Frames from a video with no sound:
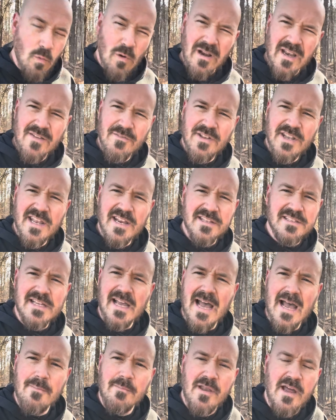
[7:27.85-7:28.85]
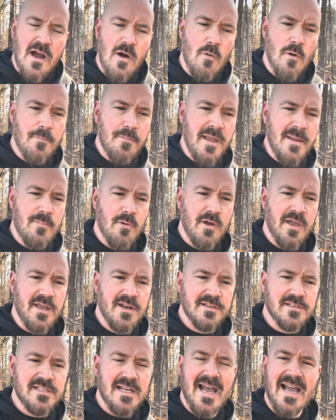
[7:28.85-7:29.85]
We're living in a time now where people get
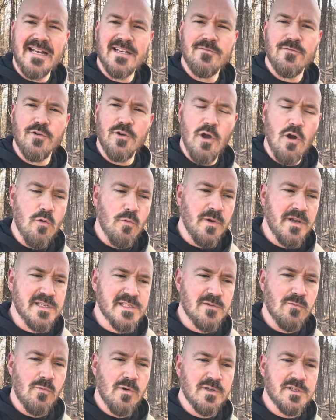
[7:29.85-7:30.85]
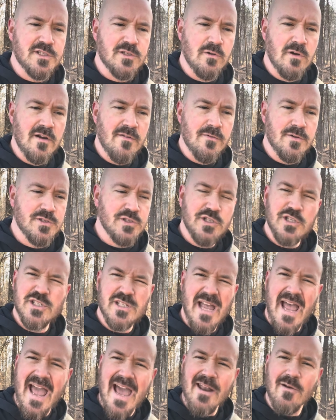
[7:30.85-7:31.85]
attacked for no reason whatsoever. It's
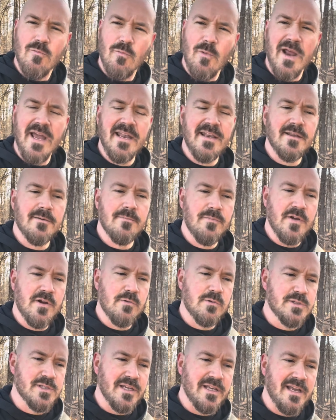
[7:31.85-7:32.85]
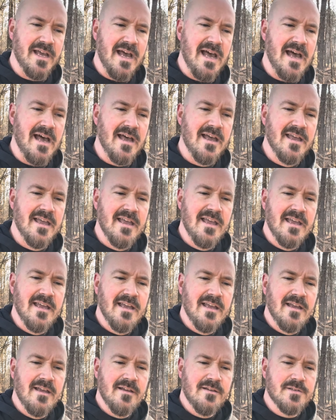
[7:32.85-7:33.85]
just at random. There was a guy
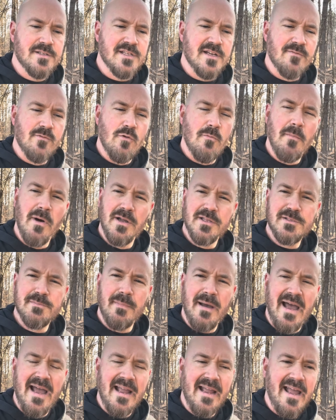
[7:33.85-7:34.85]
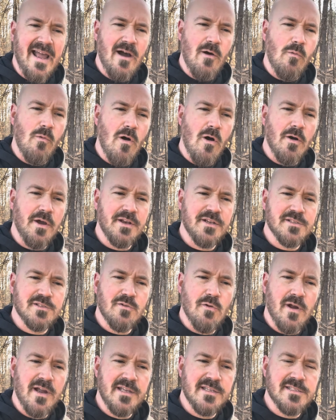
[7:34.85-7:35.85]
several months back out walking his
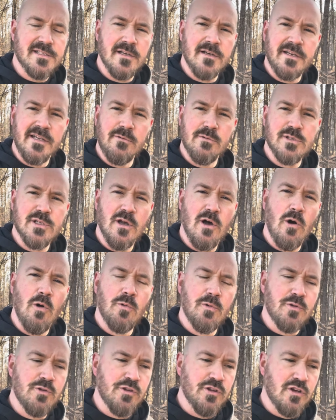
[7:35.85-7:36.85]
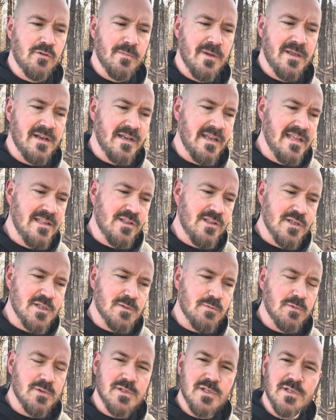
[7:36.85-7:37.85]
grandson. He was an older gentleman and he
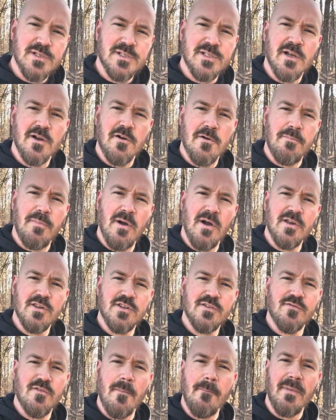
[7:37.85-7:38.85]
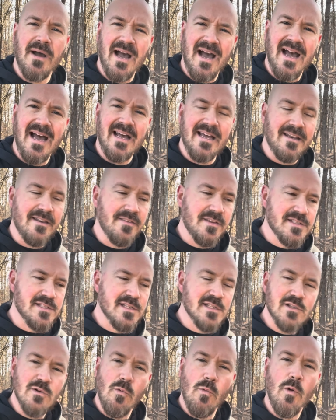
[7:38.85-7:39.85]
just was sucker punched from behind. This
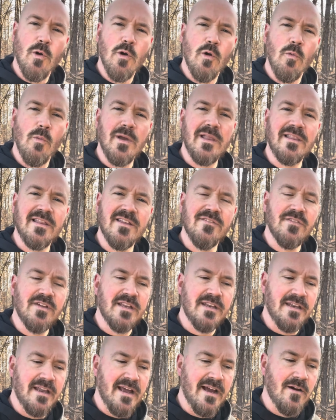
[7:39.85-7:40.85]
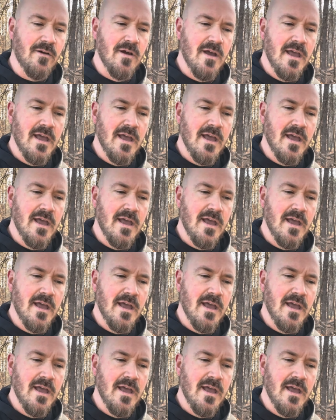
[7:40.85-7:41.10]
is the world we live in now.